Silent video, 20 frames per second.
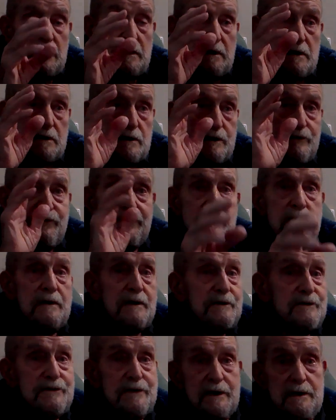could fire
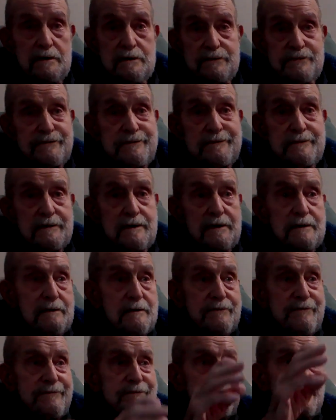shells
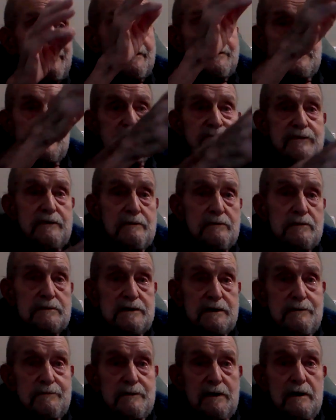30, 40
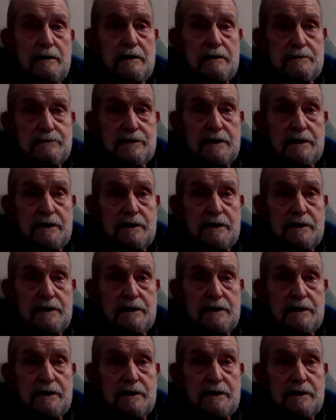miles,